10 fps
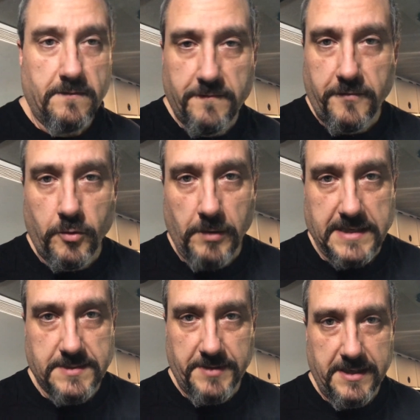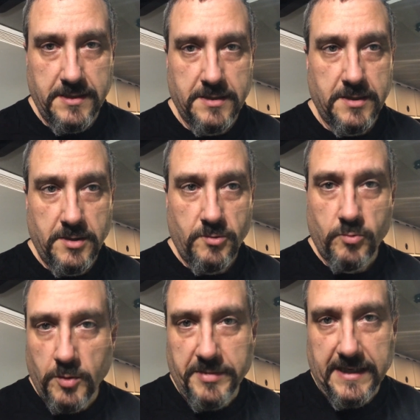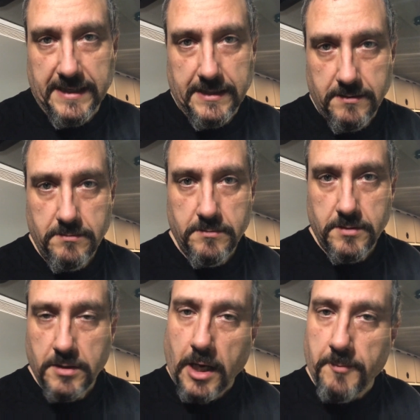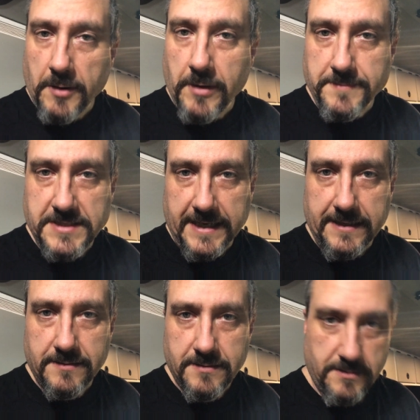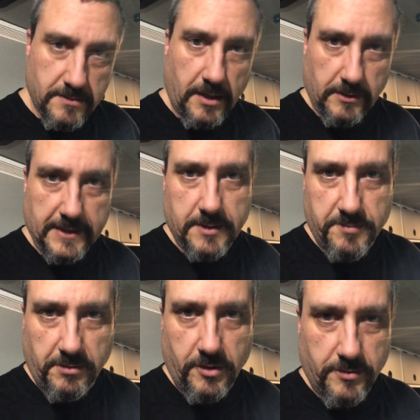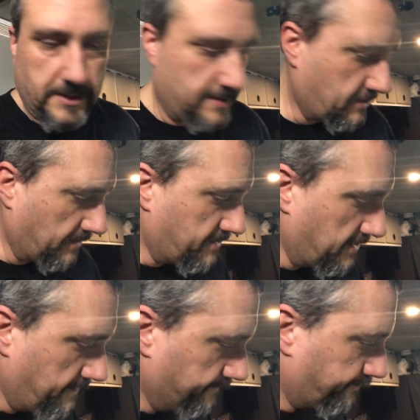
Full recipe will be on my website. I'll link it below in the description,